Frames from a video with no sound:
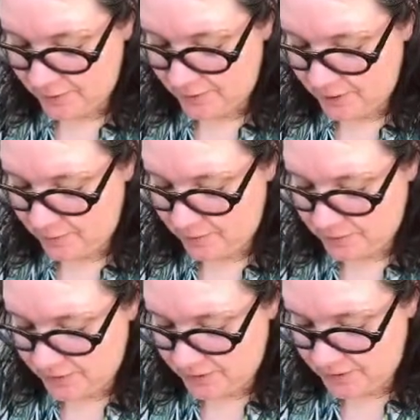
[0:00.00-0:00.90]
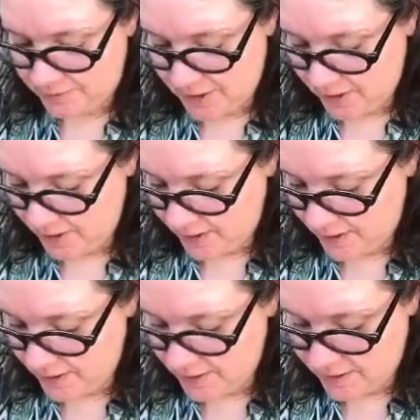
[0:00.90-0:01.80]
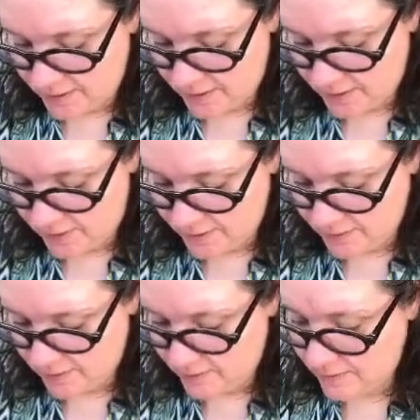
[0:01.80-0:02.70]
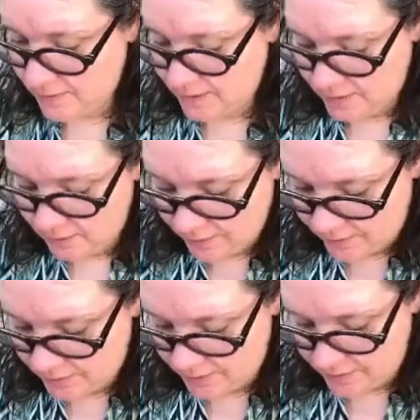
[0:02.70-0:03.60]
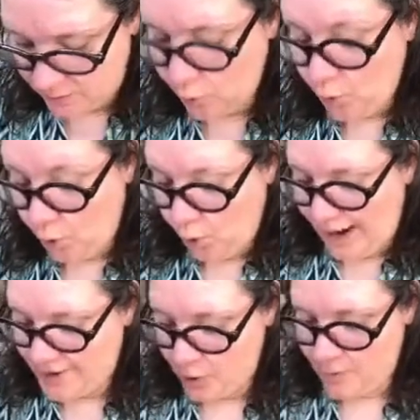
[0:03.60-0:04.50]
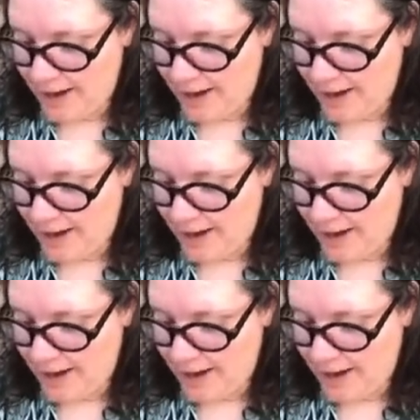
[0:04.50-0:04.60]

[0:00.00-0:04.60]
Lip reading: could always put this behind. Does this, oh, I know.